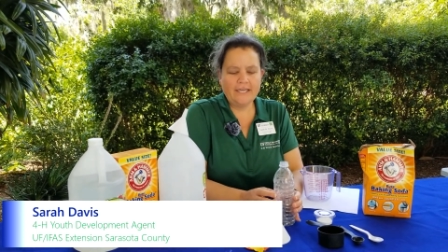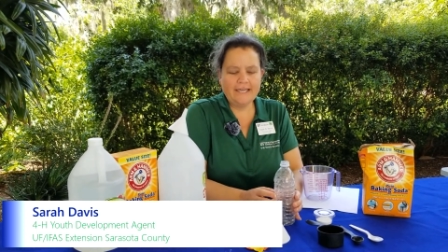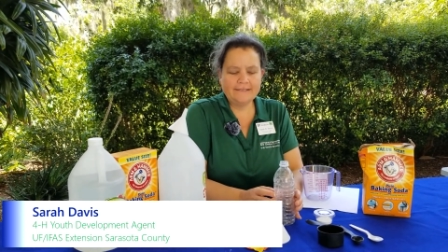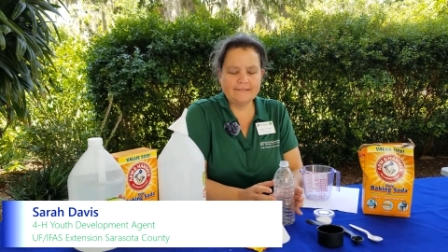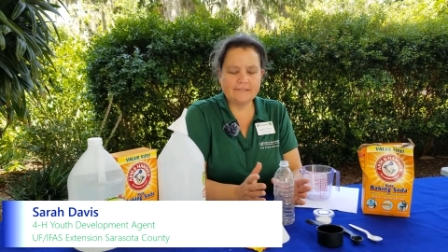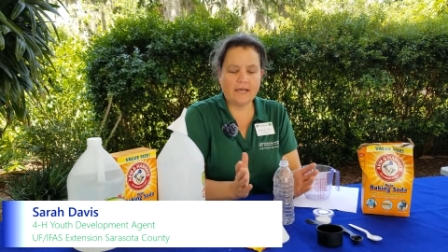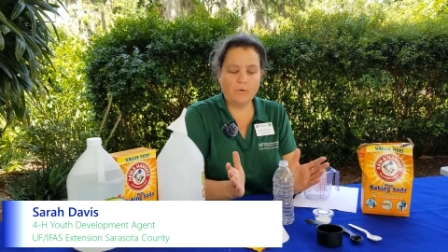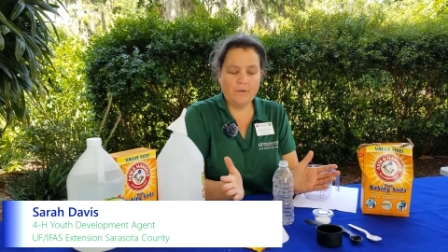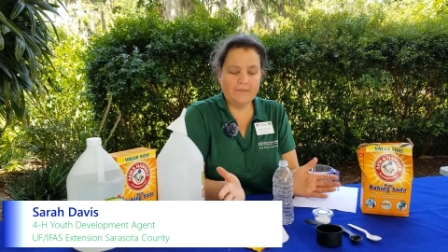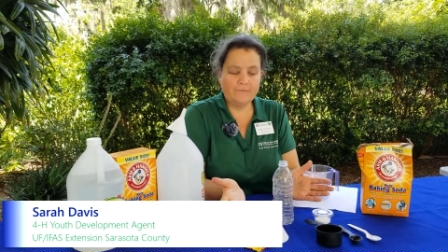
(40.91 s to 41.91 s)
It's
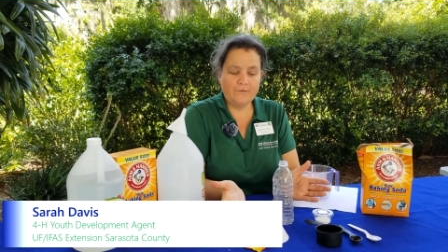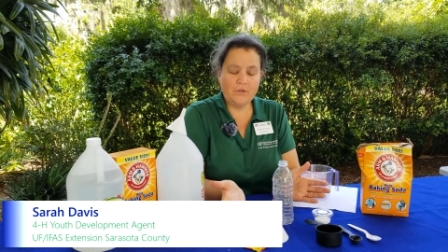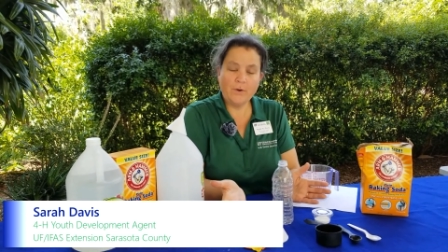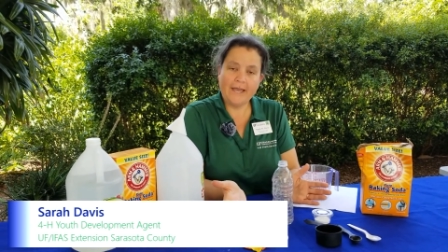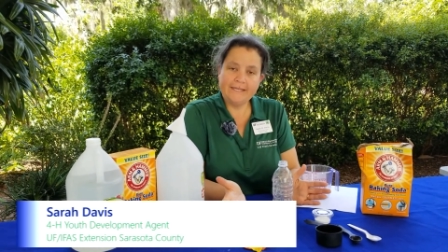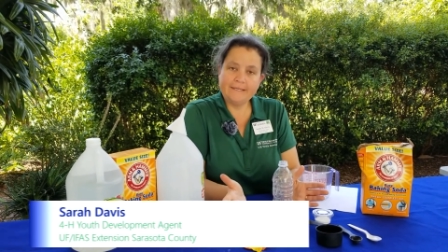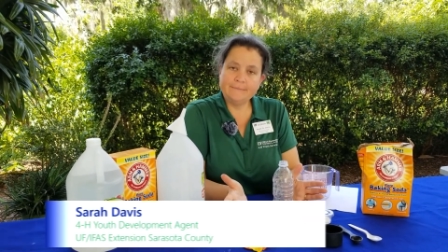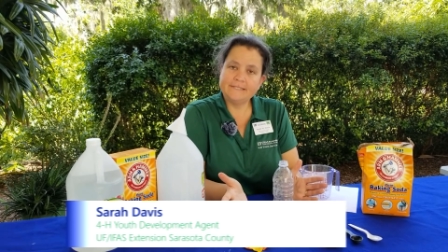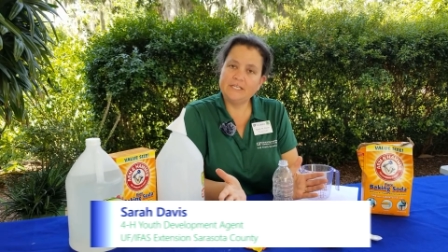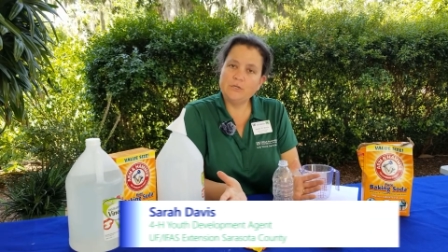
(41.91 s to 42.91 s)
uh, with a few
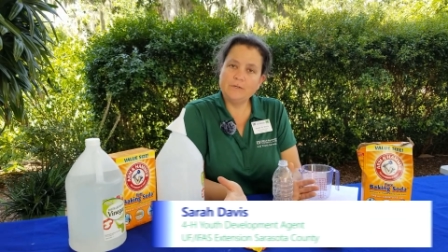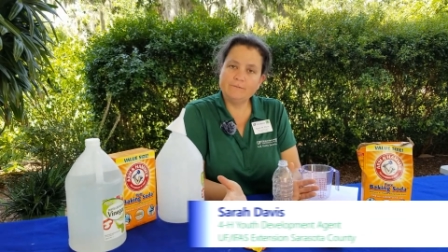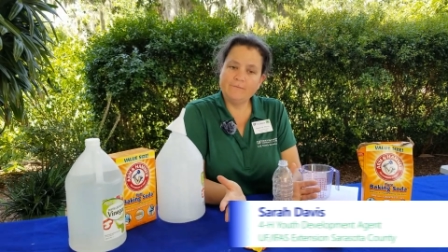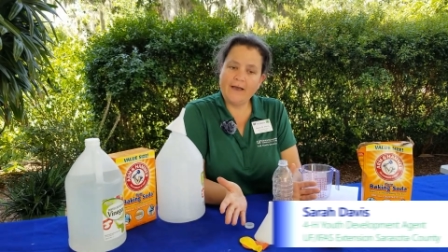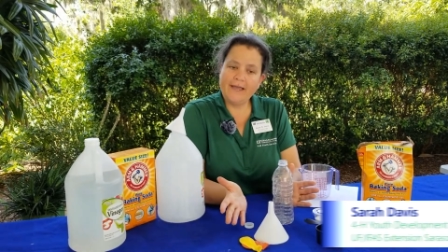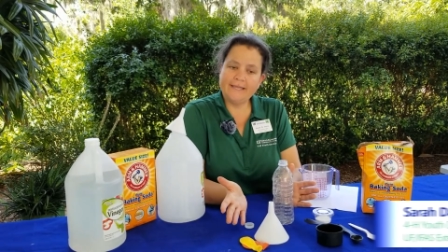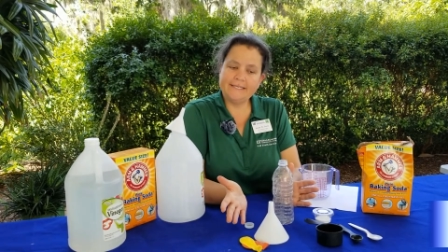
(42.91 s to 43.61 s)
items that you can find